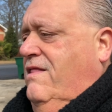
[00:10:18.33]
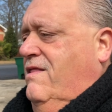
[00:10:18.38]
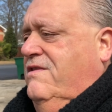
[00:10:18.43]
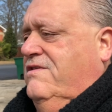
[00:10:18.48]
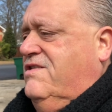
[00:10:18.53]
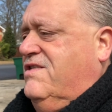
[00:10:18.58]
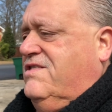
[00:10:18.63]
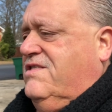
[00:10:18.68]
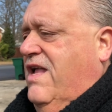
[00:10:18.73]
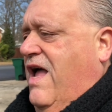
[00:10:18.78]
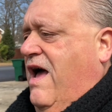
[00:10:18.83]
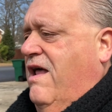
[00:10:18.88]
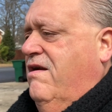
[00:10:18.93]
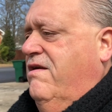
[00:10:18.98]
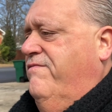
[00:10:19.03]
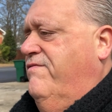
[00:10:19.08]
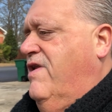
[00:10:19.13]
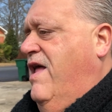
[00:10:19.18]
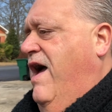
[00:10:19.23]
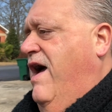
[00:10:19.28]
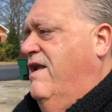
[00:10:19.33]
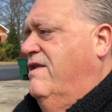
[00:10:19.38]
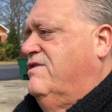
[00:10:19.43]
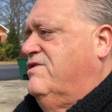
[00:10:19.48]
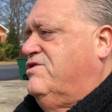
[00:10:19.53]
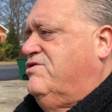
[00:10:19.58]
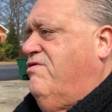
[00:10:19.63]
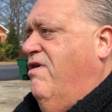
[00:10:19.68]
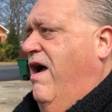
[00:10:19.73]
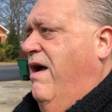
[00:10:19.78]
Just, I don't even know how to
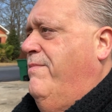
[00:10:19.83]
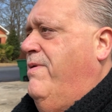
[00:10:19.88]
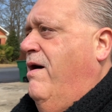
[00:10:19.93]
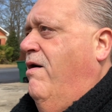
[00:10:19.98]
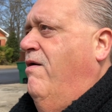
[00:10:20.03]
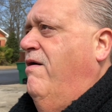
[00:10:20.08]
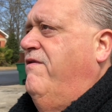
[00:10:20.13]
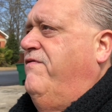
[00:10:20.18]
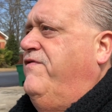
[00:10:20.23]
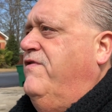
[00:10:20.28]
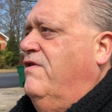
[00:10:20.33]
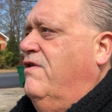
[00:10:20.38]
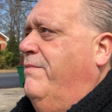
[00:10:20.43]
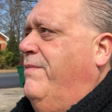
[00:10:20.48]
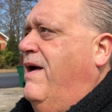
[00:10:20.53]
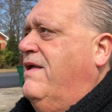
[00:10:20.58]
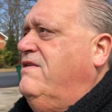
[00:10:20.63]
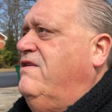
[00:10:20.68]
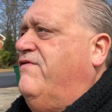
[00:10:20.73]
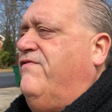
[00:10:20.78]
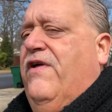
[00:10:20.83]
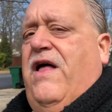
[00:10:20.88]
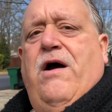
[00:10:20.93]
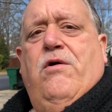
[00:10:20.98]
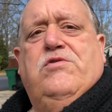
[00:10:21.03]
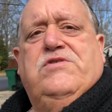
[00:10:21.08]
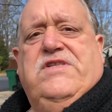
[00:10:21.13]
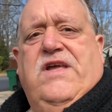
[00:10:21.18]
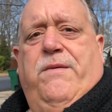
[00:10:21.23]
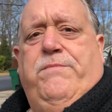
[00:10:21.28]
describe how I feel about these
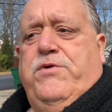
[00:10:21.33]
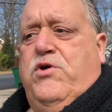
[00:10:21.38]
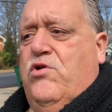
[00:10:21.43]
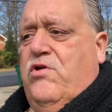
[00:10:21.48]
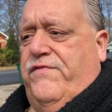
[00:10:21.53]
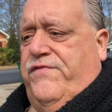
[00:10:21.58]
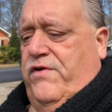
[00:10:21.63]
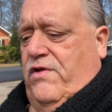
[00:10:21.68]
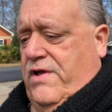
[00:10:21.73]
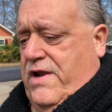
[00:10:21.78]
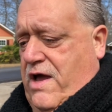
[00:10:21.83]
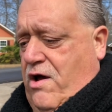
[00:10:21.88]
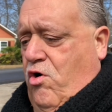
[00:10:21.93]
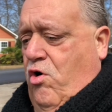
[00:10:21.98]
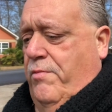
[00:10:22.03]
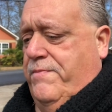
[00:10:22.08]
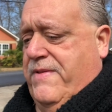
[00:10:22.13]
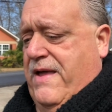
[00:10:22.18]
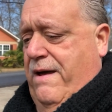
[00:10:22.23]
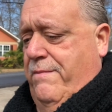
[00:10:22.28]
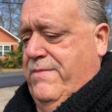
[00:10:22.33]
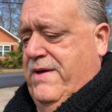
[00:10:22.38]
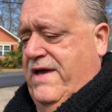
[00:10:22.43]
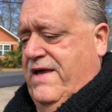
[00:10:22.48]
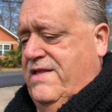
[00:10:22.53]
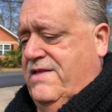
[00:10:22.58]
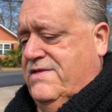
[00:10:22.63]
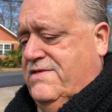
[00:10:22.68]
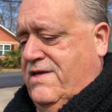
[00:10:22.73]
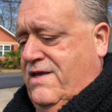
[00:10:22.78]
flowers. They're beautiful, and I hope that
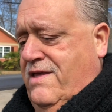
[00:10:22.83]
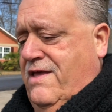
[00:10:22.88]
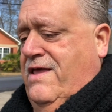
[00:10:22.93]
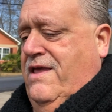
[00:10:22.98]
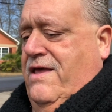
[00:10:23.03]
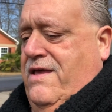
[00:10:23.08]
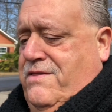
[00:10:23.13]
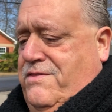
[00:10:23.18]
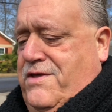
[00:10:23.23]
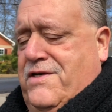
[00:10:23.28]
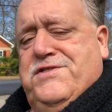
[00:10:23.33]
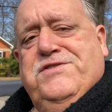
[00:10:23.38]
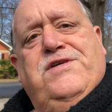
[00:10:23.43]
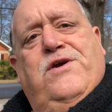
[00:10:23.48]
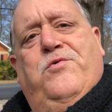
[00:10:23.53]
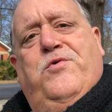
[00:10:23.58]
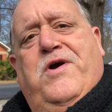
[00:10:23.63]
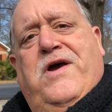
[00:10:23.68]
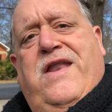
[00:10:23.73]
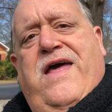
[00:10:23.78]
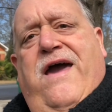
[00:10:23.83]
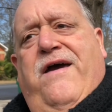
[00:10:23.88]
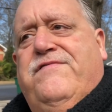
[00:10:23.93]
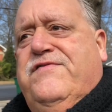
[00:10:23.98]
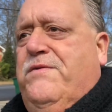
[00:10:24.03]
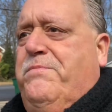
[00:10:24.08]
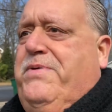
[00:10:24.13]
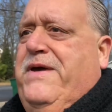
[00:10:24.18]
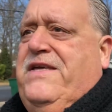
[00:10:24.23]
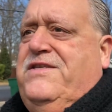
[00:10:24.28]
means this year we're gonna have
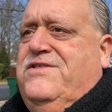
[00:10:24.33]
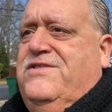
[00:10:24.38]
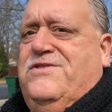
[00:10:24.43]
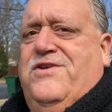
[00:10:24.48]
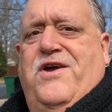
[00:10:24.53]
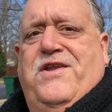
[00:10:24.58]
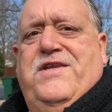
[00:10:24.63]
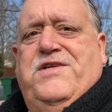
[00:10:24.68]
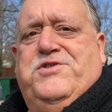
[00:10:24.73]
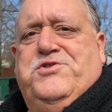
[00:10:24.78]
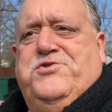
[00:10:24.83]
some peaches on this